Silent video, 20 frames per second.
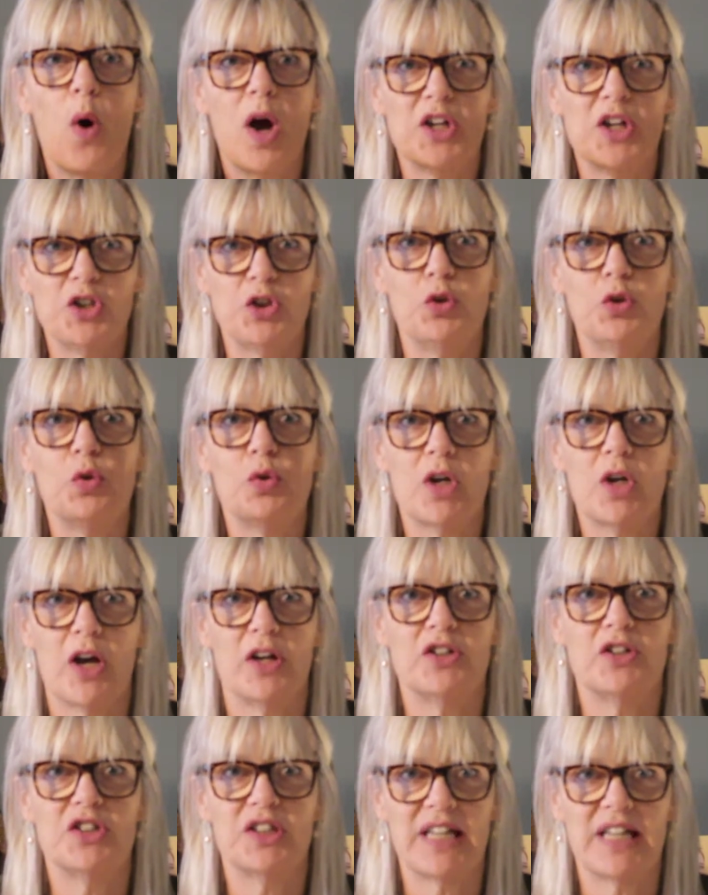are you
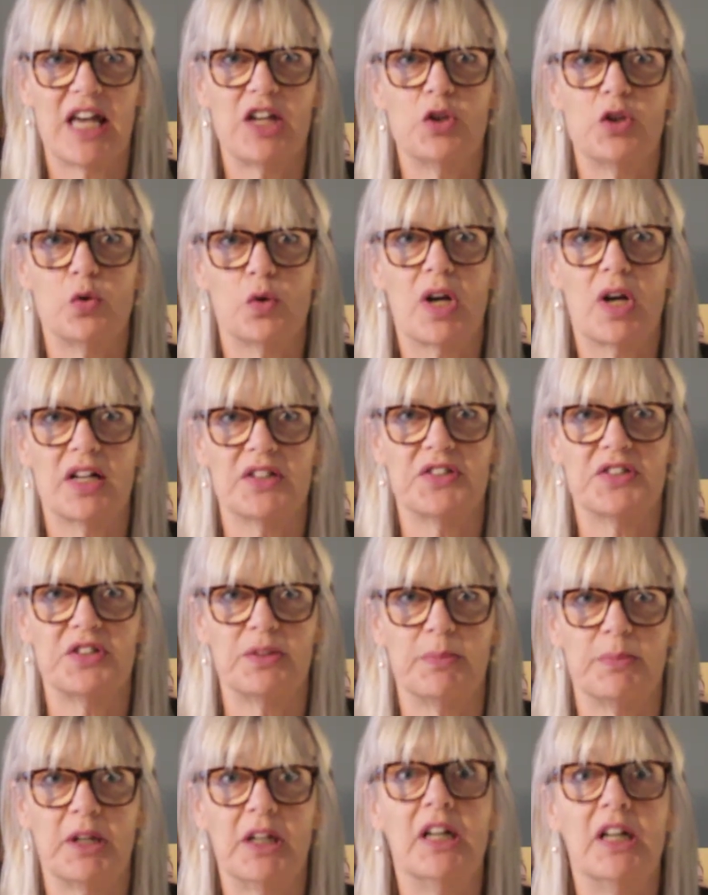going to get your
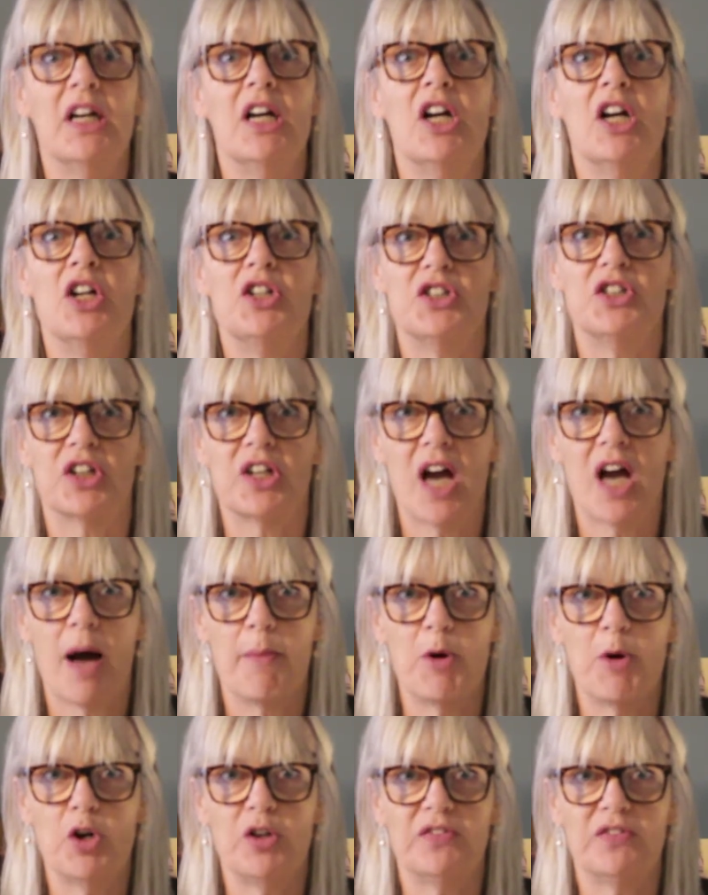customer to
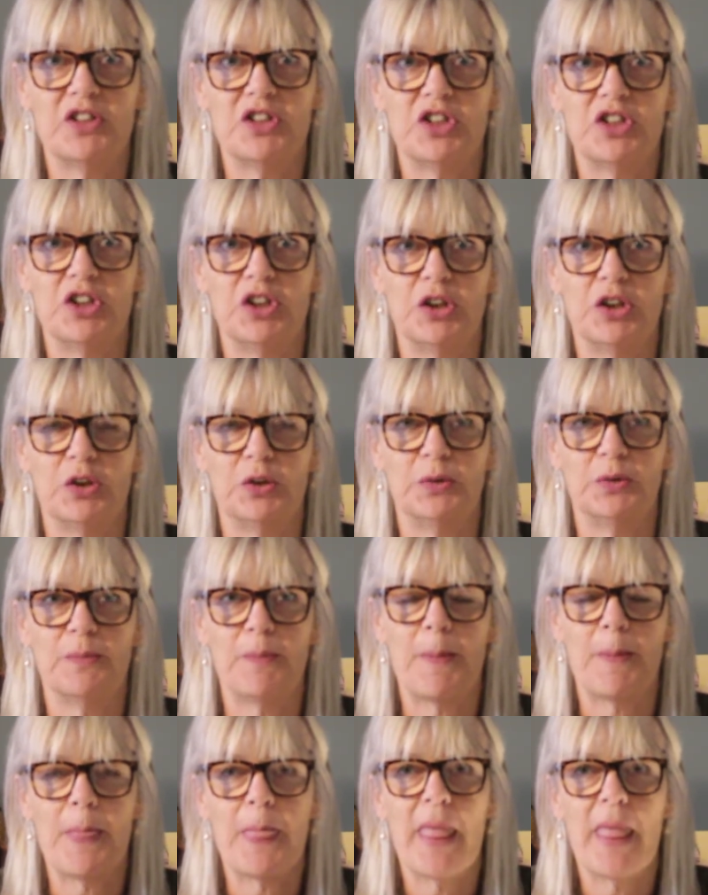come over to you?